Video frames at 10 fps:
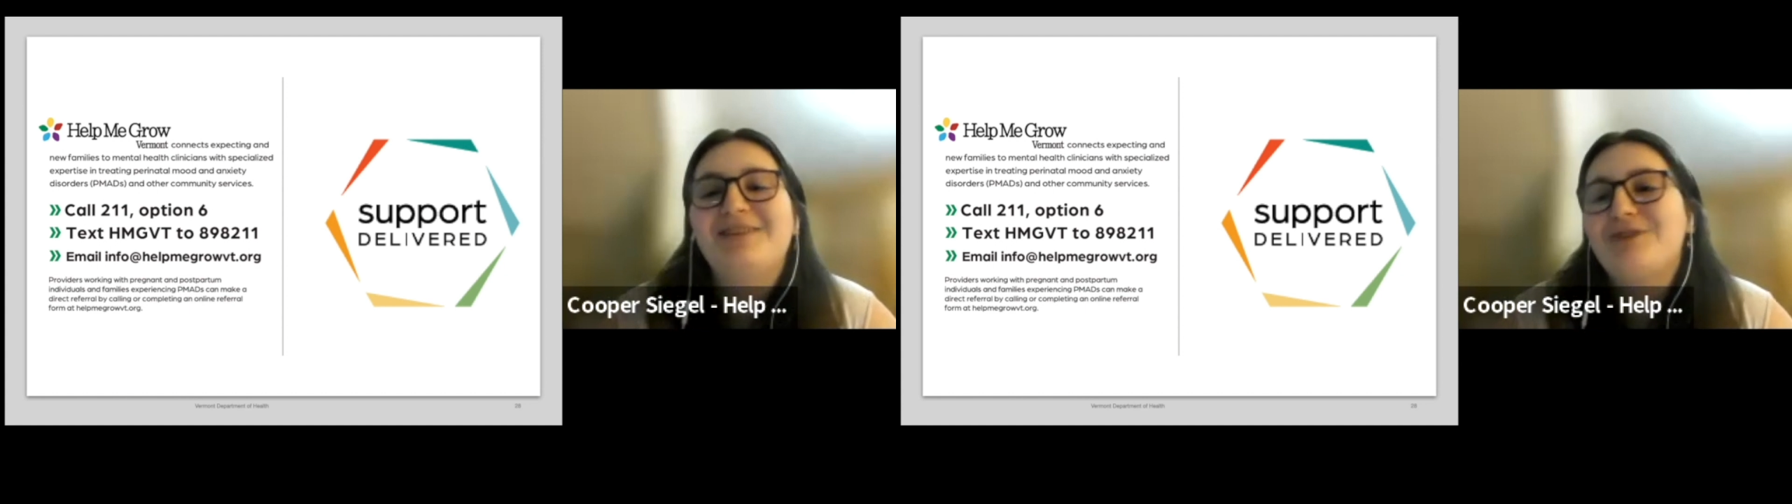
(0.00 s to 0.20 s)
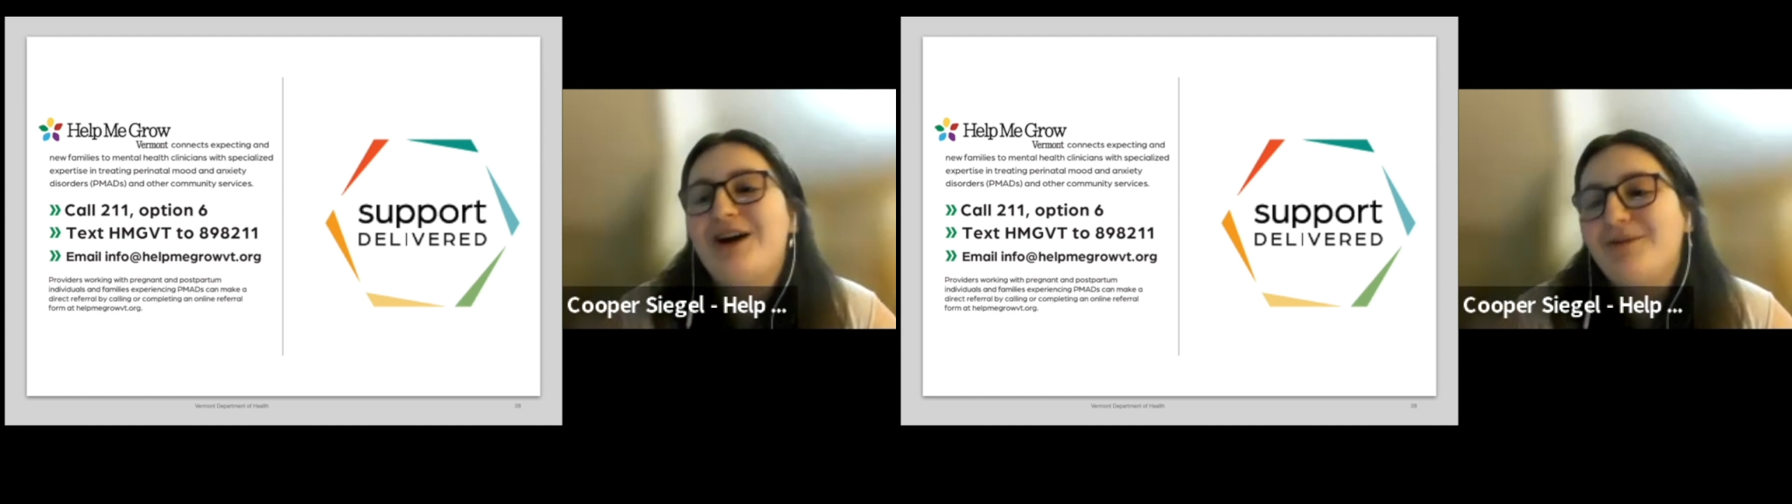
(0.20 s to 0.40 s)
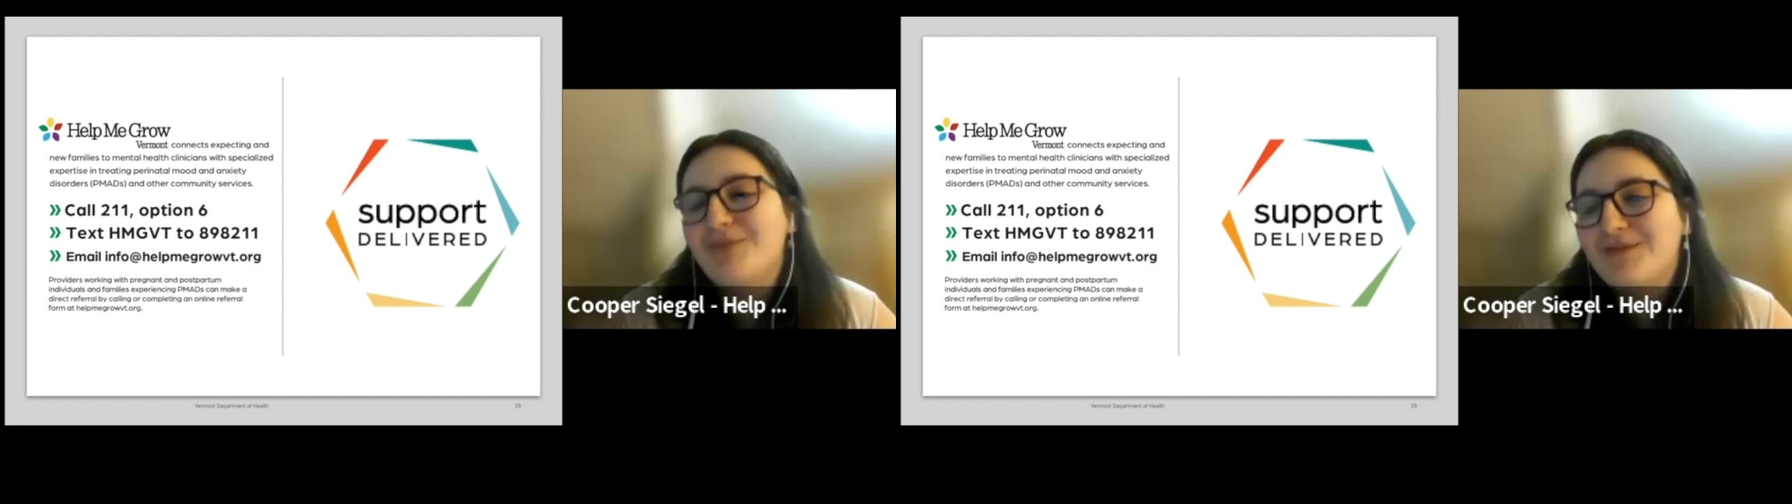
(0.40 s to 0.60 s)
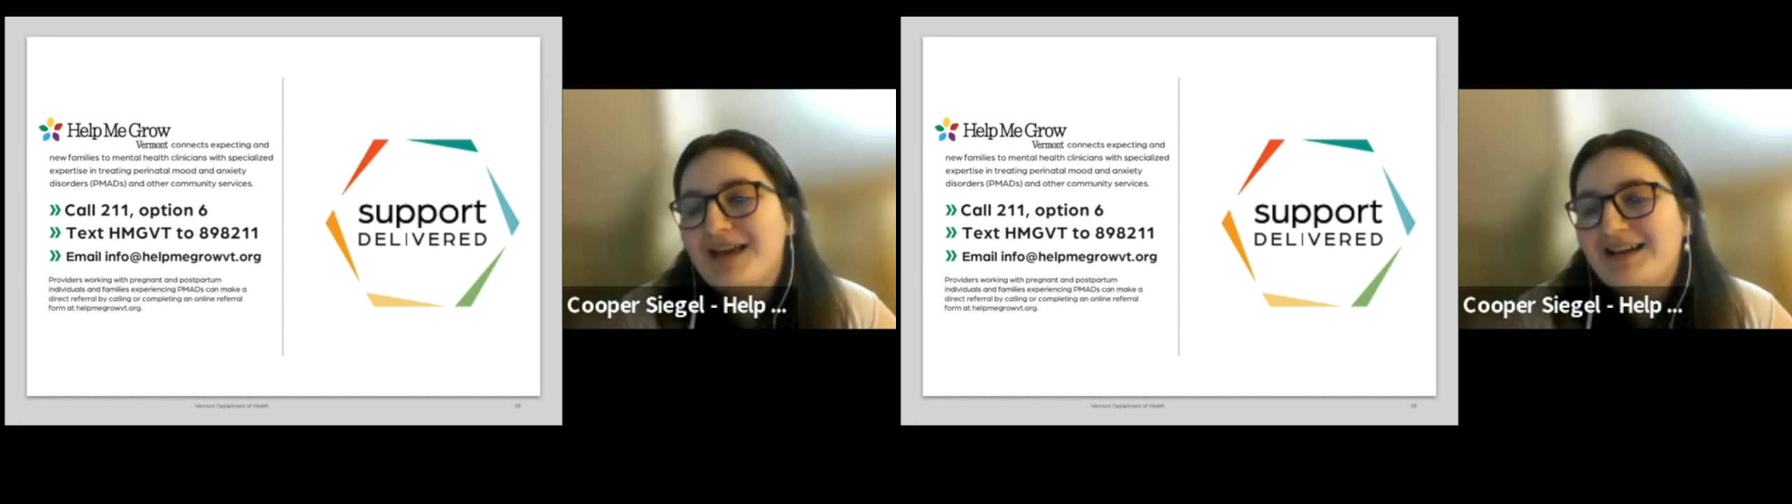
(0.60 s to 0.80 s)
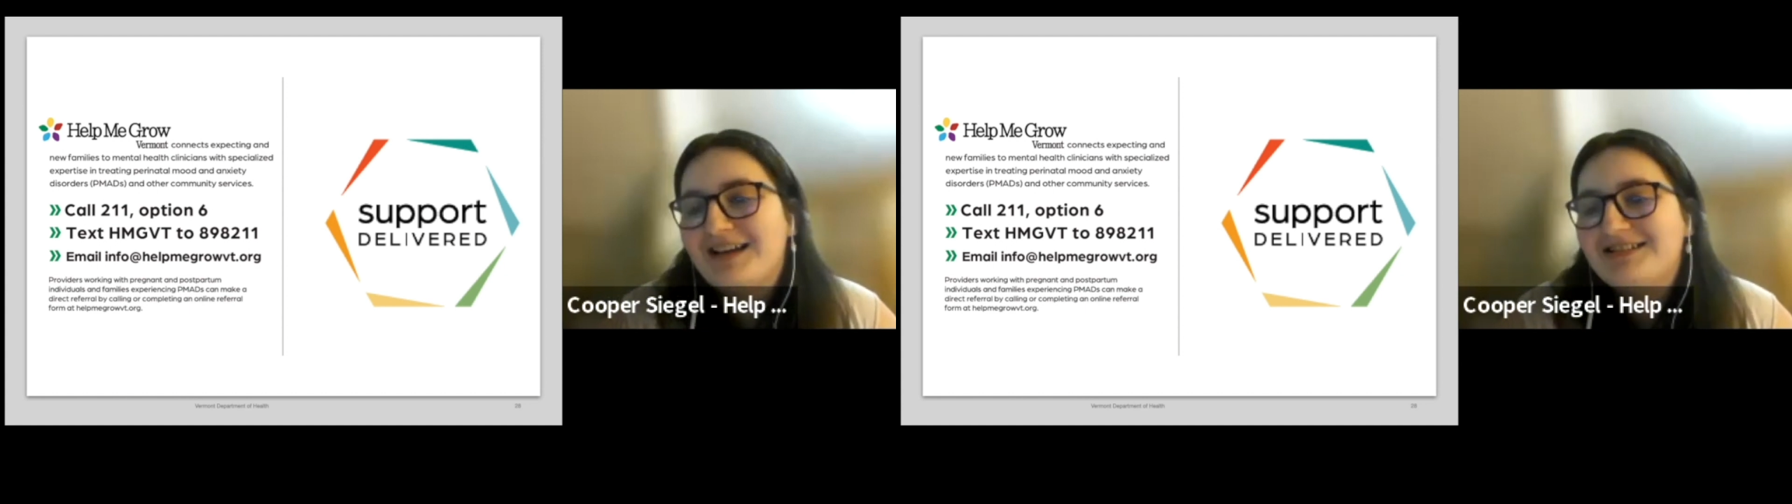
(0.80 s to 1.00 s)
we will help them
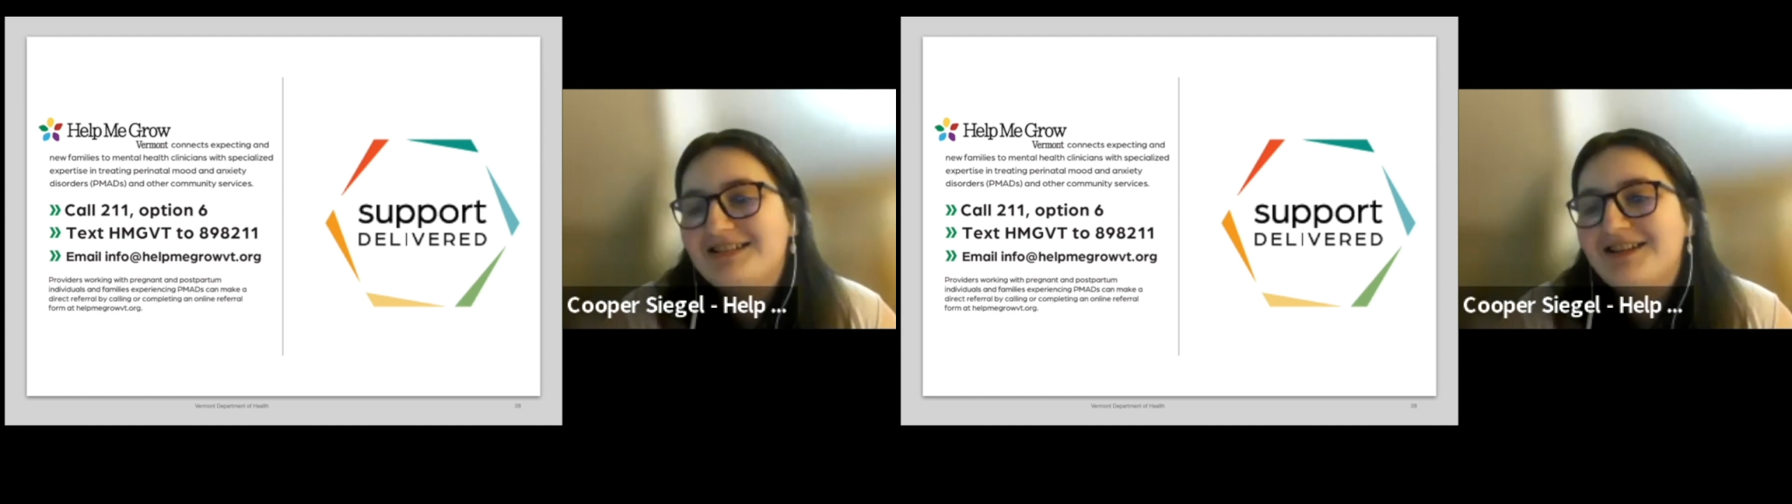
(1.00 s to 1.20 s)
get connected